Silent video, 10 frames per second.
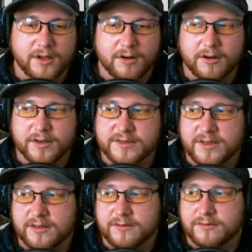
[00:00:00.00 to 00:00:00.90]
Alright, so
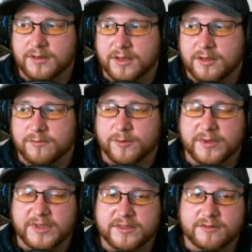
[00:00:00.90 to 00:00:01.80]
now what we
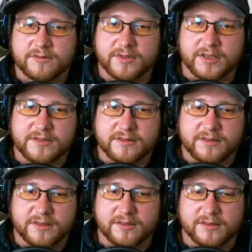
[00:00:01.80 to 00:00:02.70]
need to do next,
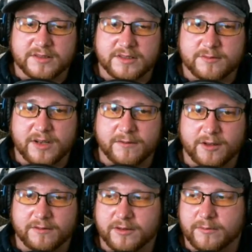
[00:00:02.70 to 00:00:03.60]
since we have
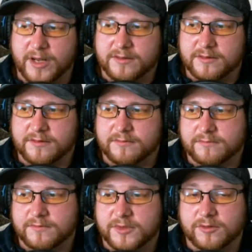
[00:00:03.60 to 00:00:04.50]
all of our mats,
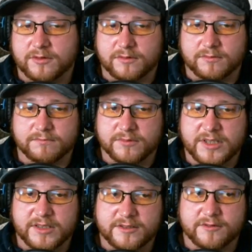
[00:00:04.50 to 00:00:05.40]
you'll
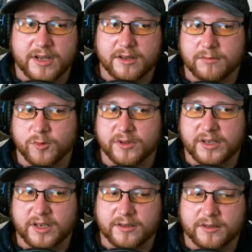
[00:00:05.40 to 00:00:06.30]
need to gather more than
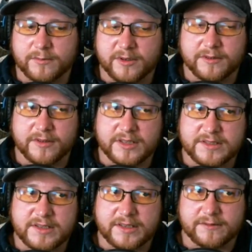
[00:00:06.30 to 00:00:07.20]
I did, but for the
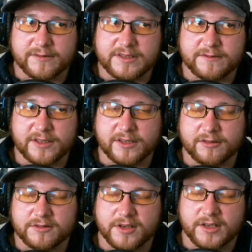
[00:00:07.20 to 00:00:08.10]
sake of this video
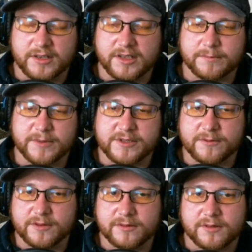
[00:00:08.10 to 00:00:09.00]
and trying to keep it
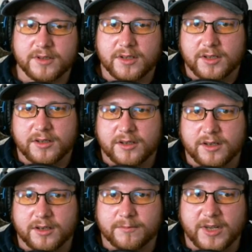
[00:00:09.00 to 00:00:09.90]
short,
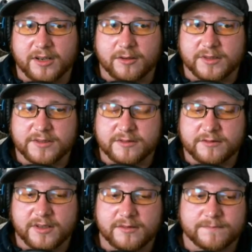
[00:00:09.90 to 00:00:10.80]
I'm not going to do
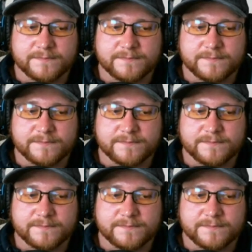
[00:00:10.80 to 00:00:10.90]
that.